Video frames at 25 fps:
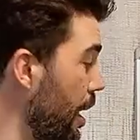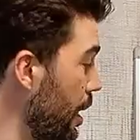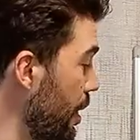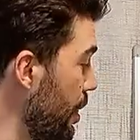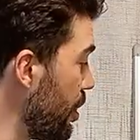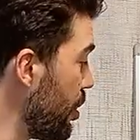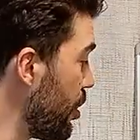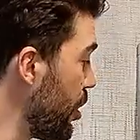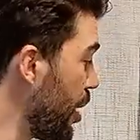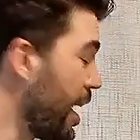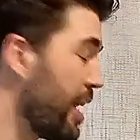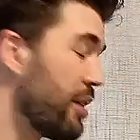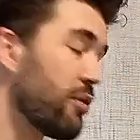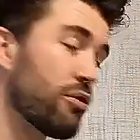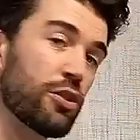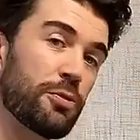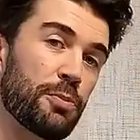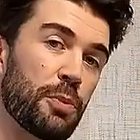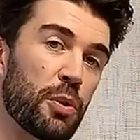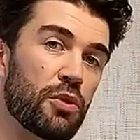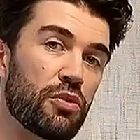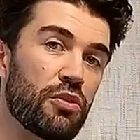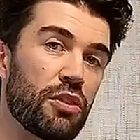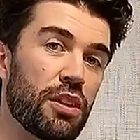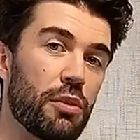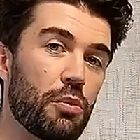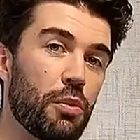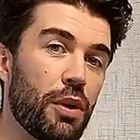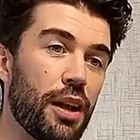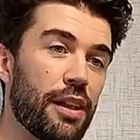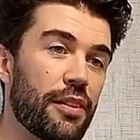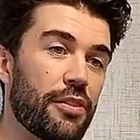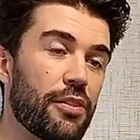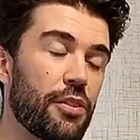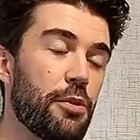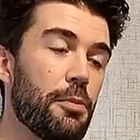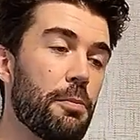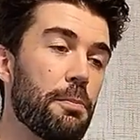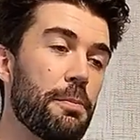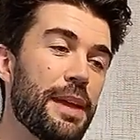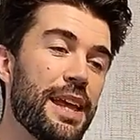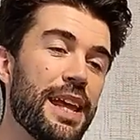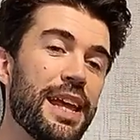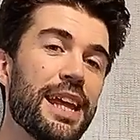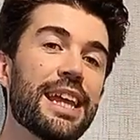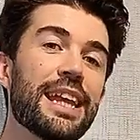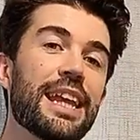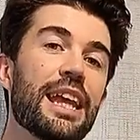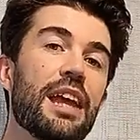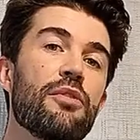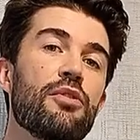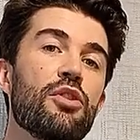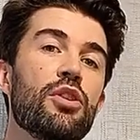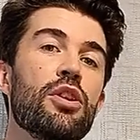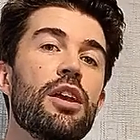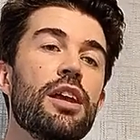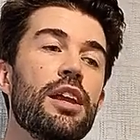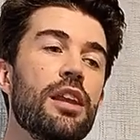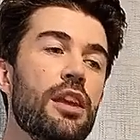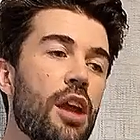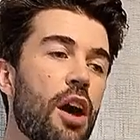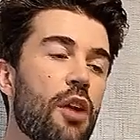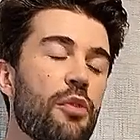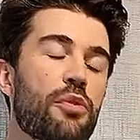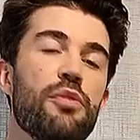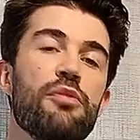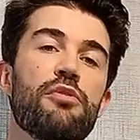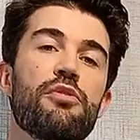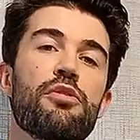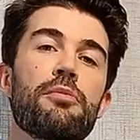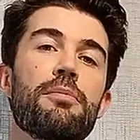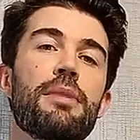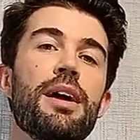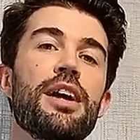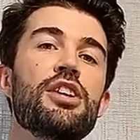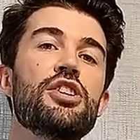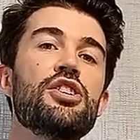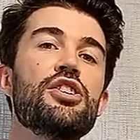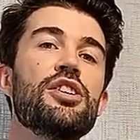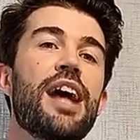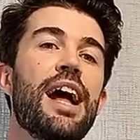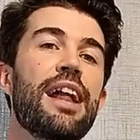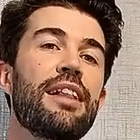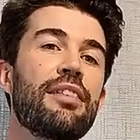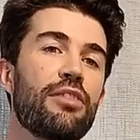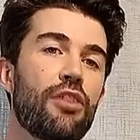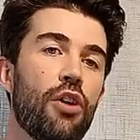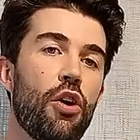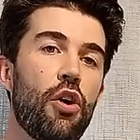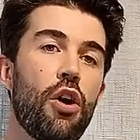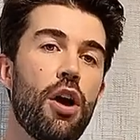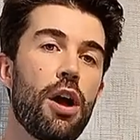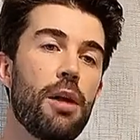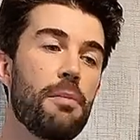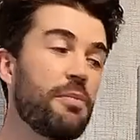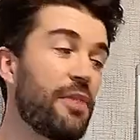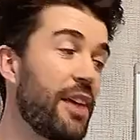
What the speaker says: They respond really well to being given enough information and time.